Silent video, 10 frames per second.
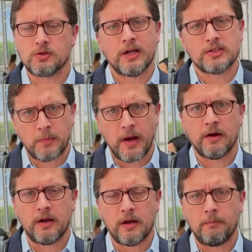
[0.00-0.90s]

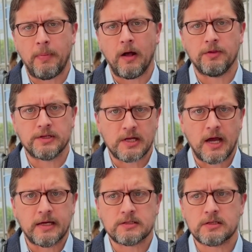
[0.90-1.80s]
transparent about the
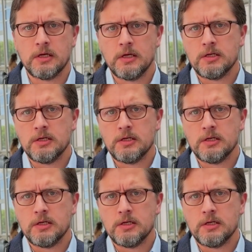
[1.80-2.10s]
science